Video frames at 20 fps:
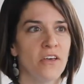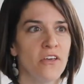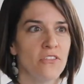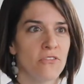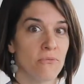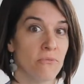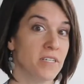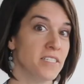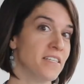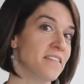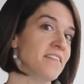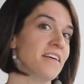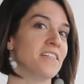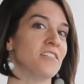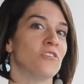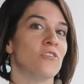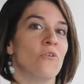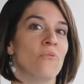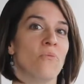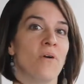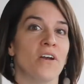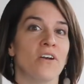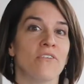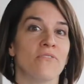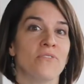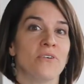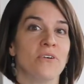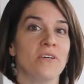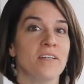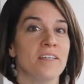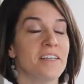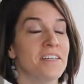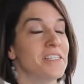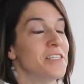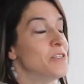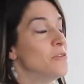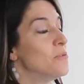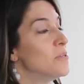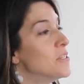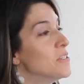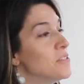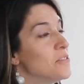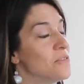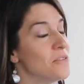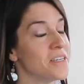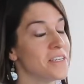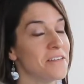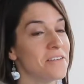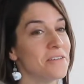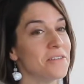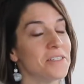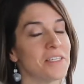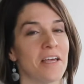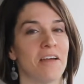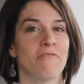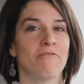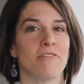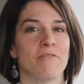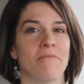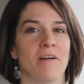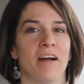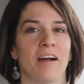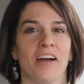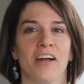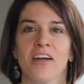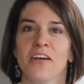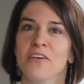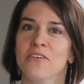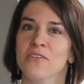The reason that's so wonderful is you can do Kegels everywhere.